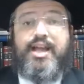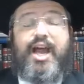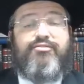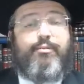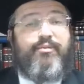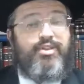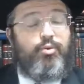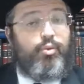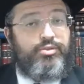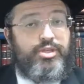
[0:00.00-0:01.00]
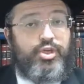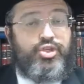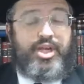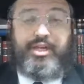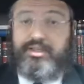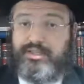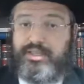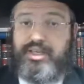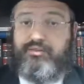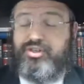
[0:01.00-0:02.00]
Avram Avinu wanted to check and
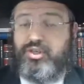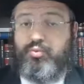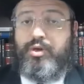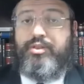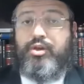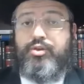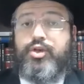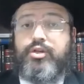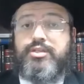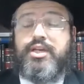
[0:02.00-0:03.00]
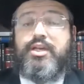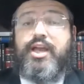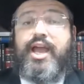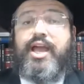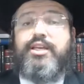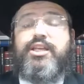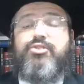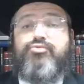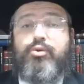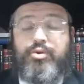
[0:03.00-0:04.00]
see if she's worthy or not, and
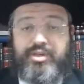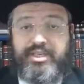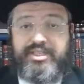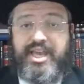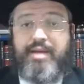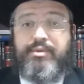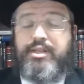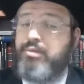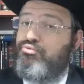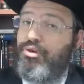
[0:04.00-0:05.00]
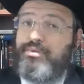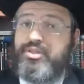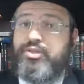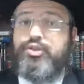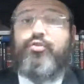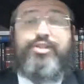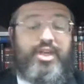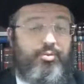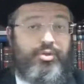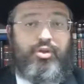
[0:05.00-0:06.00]
he rode on his camel. He promised Sarah that
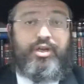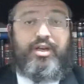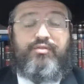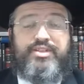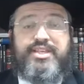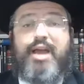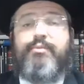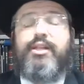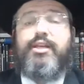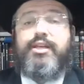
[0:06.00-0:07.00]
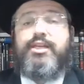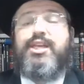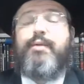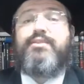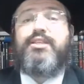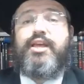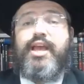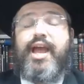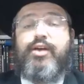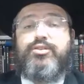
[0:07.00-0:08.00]
he would not get off his camel. He came to their
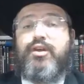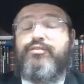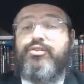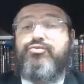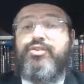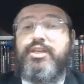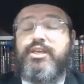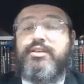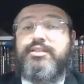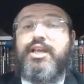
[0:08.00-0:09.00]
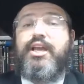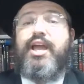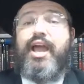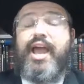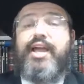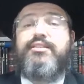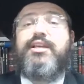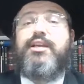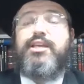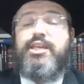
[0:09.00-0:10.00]
house after three years, and
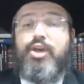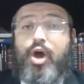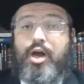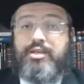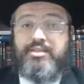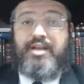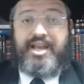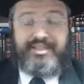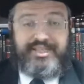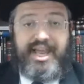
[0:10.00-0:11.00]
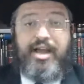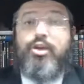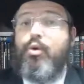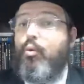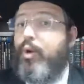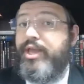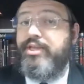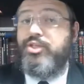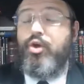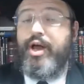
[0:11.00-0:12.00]
he asked Asya, where
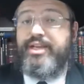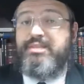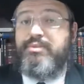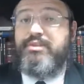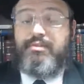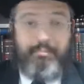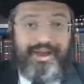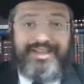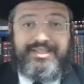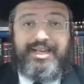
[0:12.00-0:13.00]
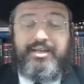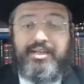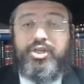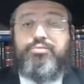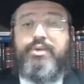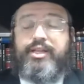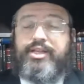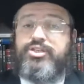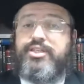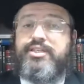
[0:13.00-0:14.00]
is your husband, my son Ishmael?
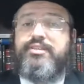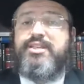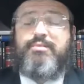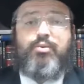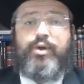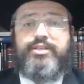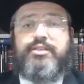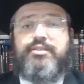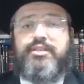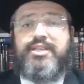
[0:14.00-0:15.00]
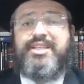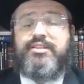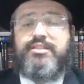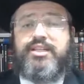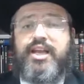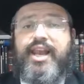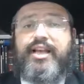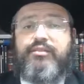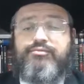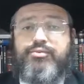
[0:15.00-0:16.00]
And she said to him, He went into the desert to
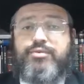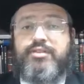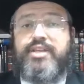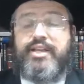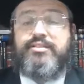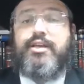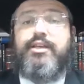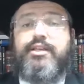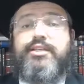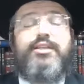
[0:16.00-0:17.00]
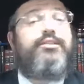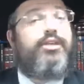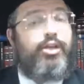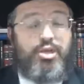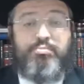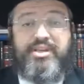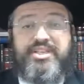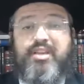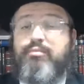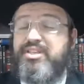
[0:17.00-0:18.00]
collect fruit and dates. He said to her, Can you please
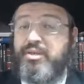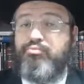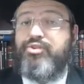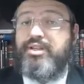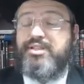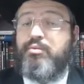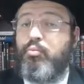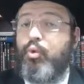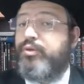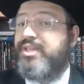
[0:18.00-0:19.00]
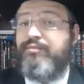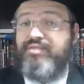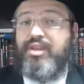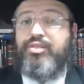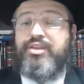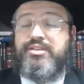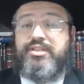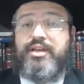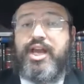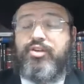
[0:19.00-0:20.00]
give me some bread, some water? I'm very
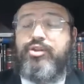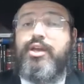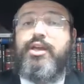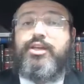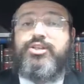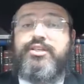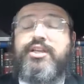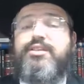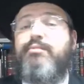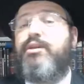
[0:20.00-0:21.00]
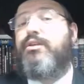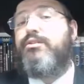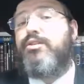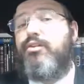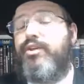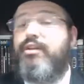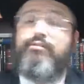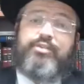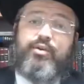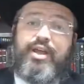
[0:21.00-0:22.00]
thirsty and hungry. And she said to him,
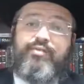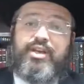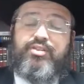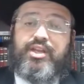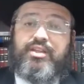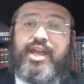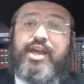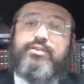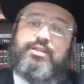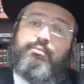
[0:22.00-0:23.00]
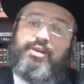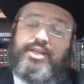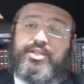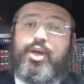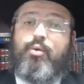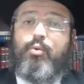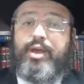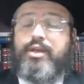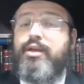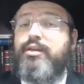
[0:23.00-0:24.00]
Sorry, don't have anything in the house. Please go
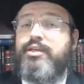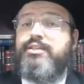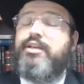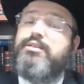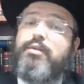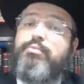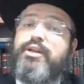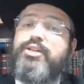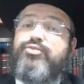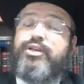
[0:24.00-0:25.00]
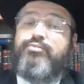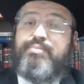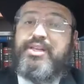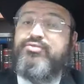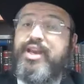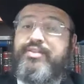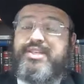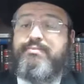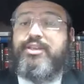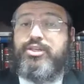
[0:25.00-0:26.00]
away. He said to her, Please, please relay
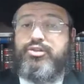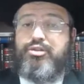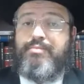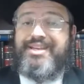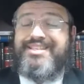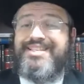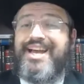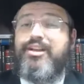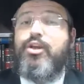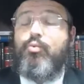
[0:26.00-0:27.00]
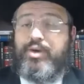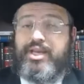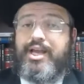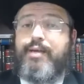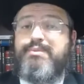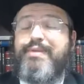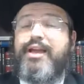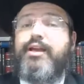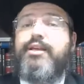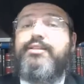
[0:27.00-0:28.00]
this message to my son when he comes back.